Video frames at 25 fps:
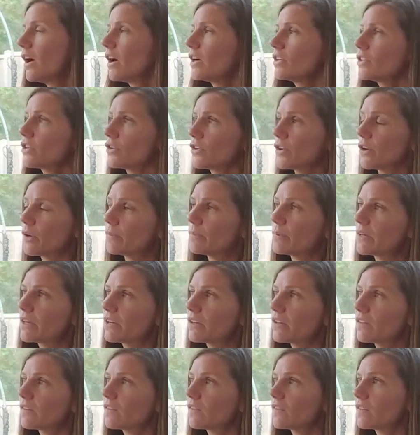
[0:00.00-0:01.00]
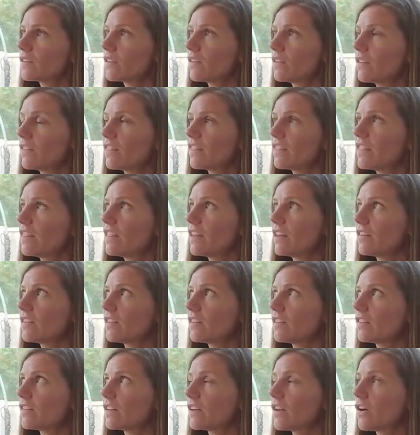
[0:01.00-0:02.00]
I don't know, because this
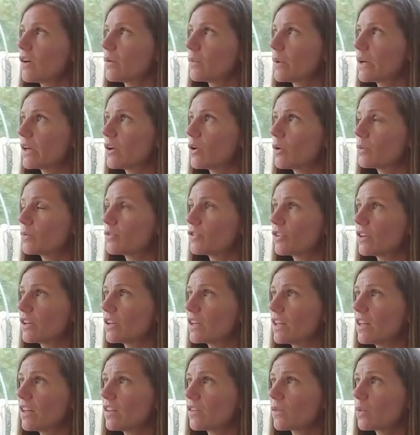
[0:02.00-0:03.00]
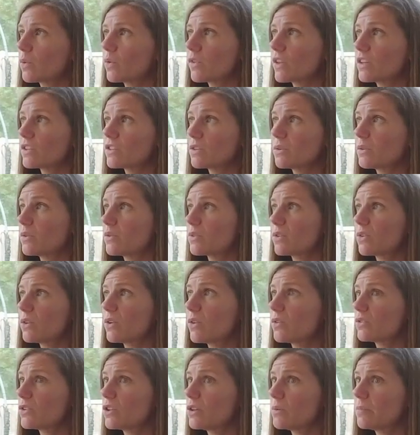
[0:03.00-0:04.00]
is the lightweight option. It's what they're doing on a
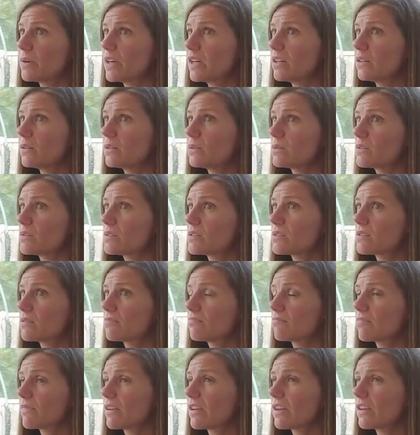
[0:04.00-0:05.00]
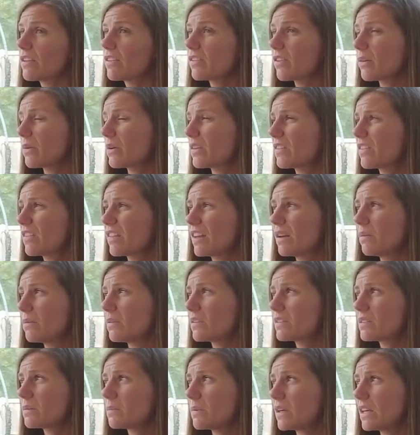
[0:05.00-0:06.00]
lot of new builds. So it
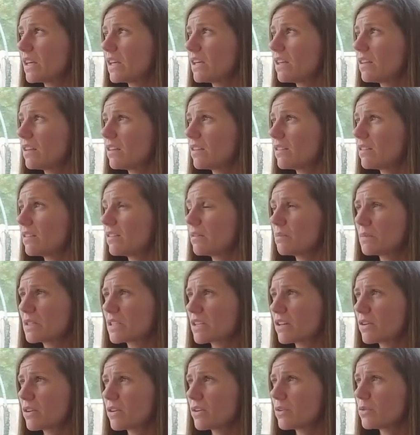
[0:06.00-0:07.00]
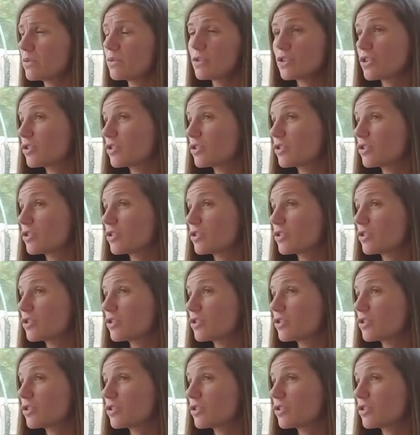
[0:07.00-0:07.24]
seems to be the material